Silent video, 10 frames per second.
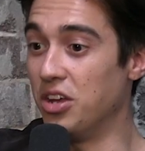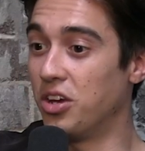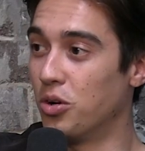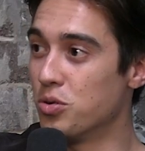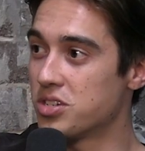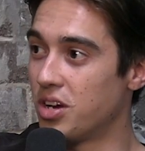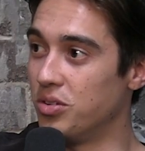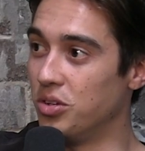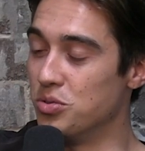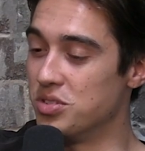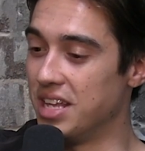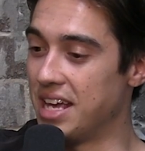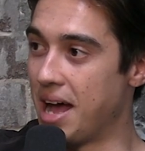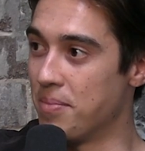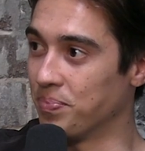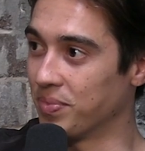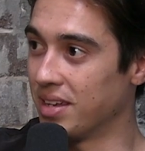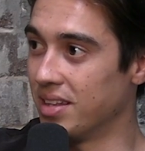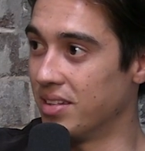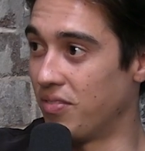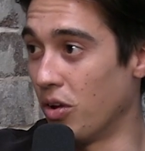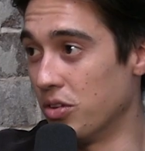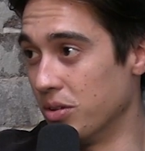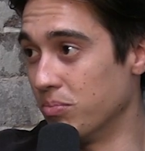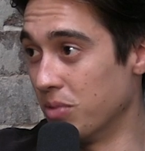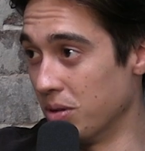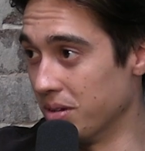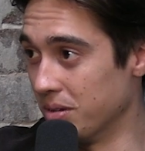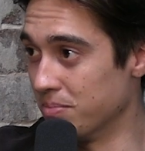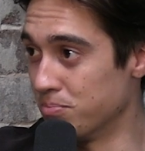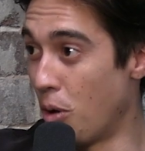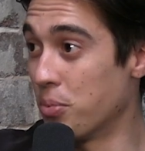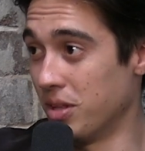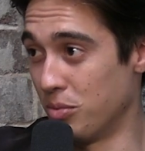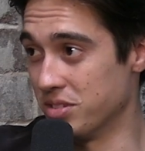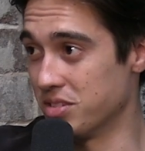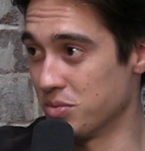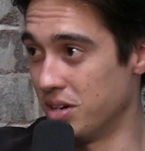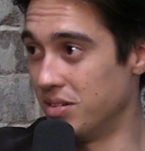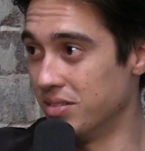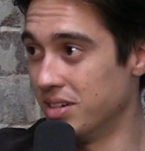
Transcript: And you can also use the, follow the popular ones as well.